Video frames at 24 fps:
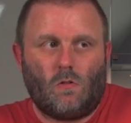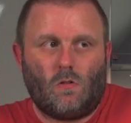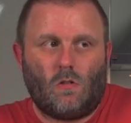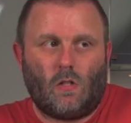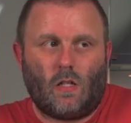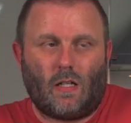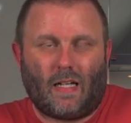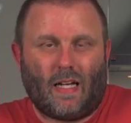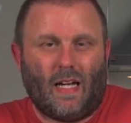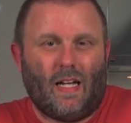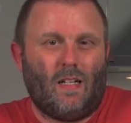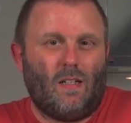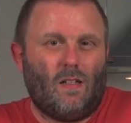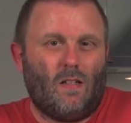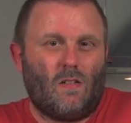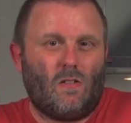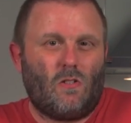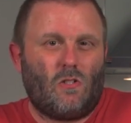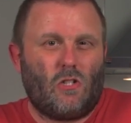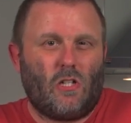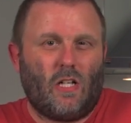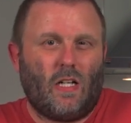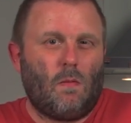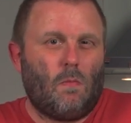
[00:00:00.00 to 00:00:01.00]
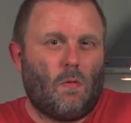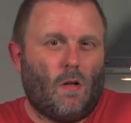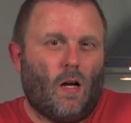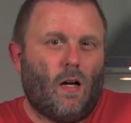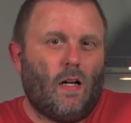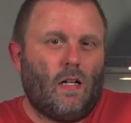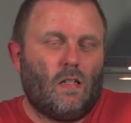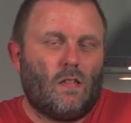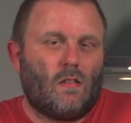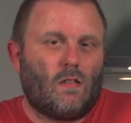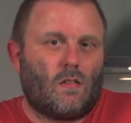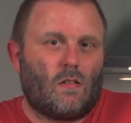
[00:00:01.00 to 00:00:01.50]
to get cheap
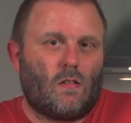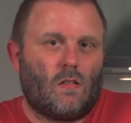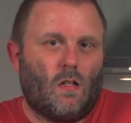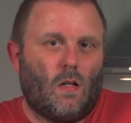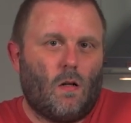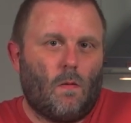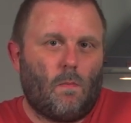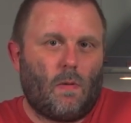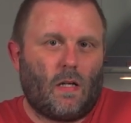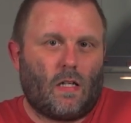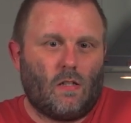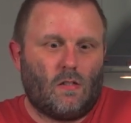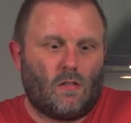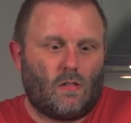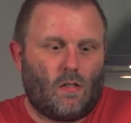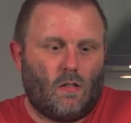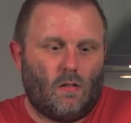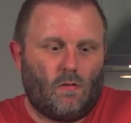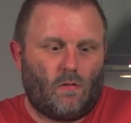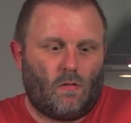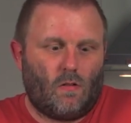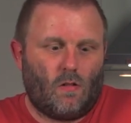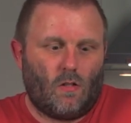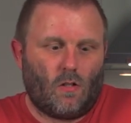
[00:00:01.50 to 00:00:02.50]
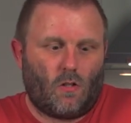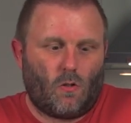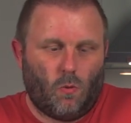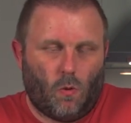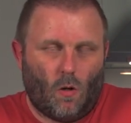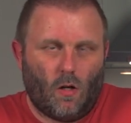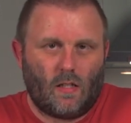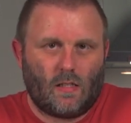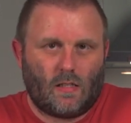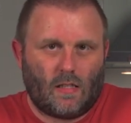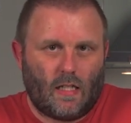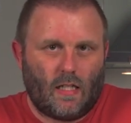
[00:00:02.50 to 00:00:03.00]
lights, because the
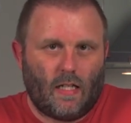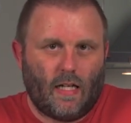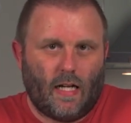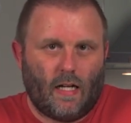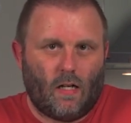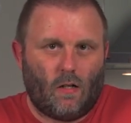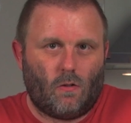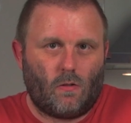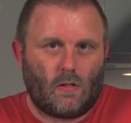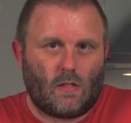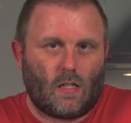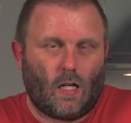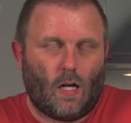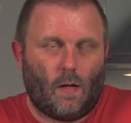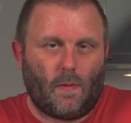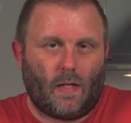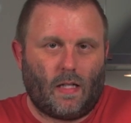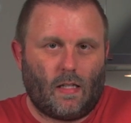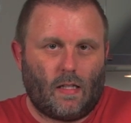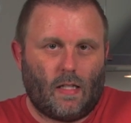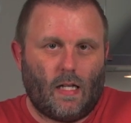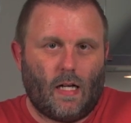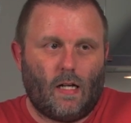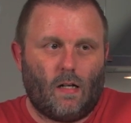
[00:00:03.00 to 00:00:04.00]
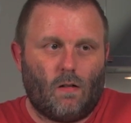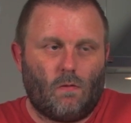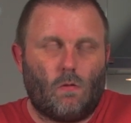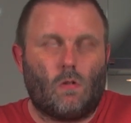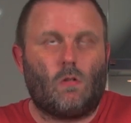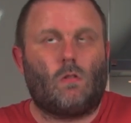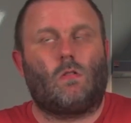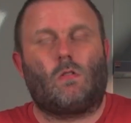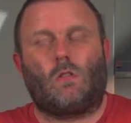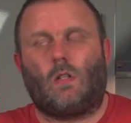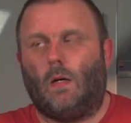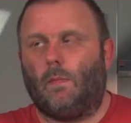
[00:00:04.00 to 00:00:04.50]
quality now is coming down.
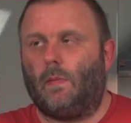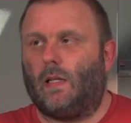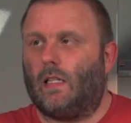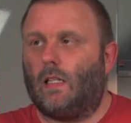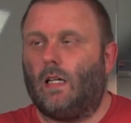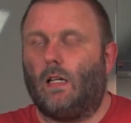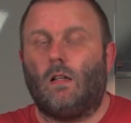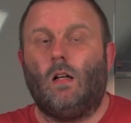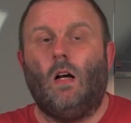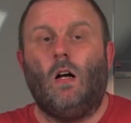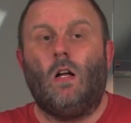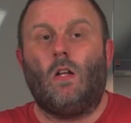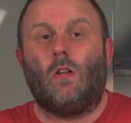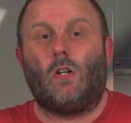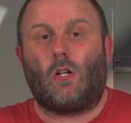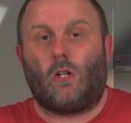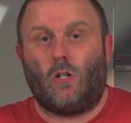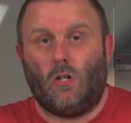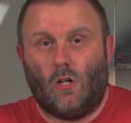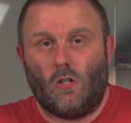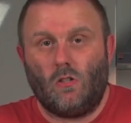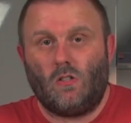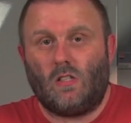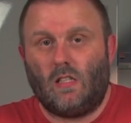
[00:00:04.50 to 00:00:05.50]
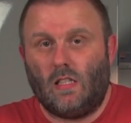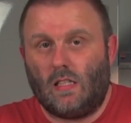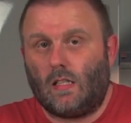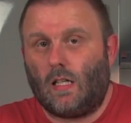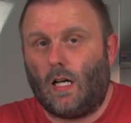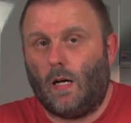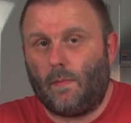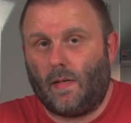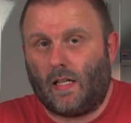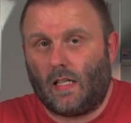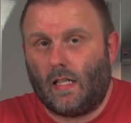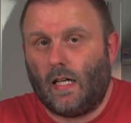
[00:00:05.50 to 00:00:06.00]
Well, it's coming down. The cost is
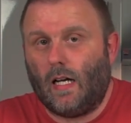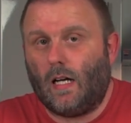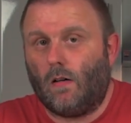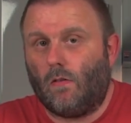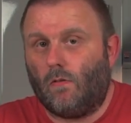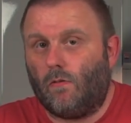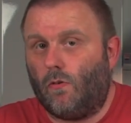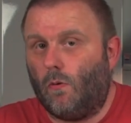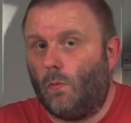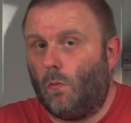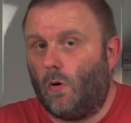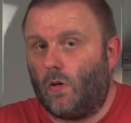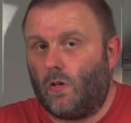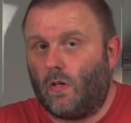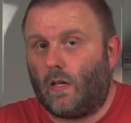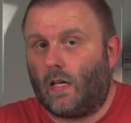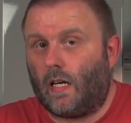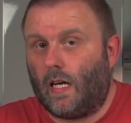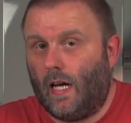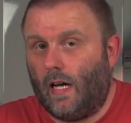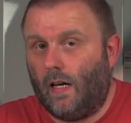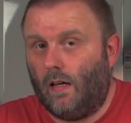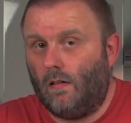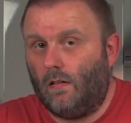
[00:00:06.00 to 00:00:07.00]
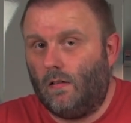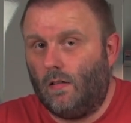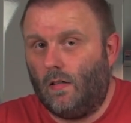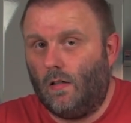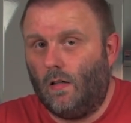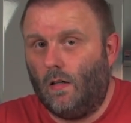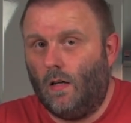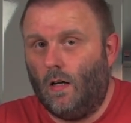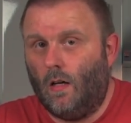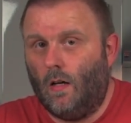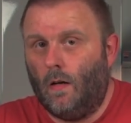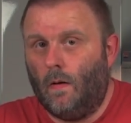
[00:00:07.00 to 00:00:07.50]
coming down for what you get.
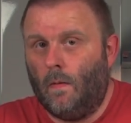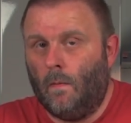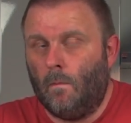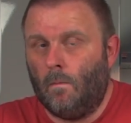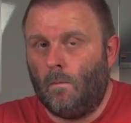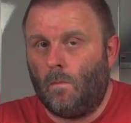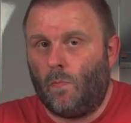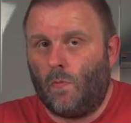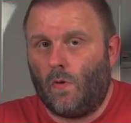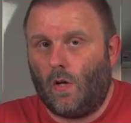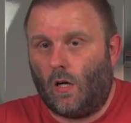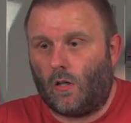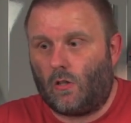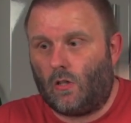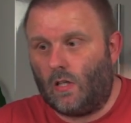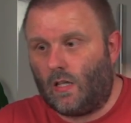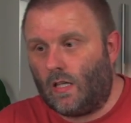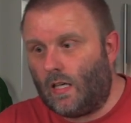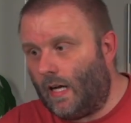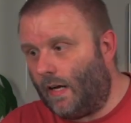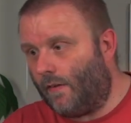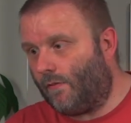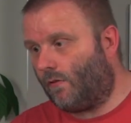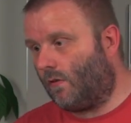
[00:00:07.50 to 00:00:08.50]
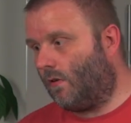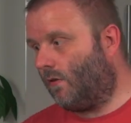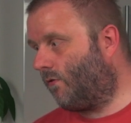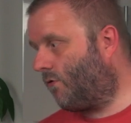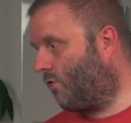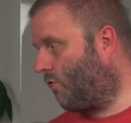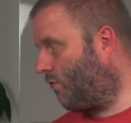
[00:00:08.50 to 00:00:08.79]
I could never have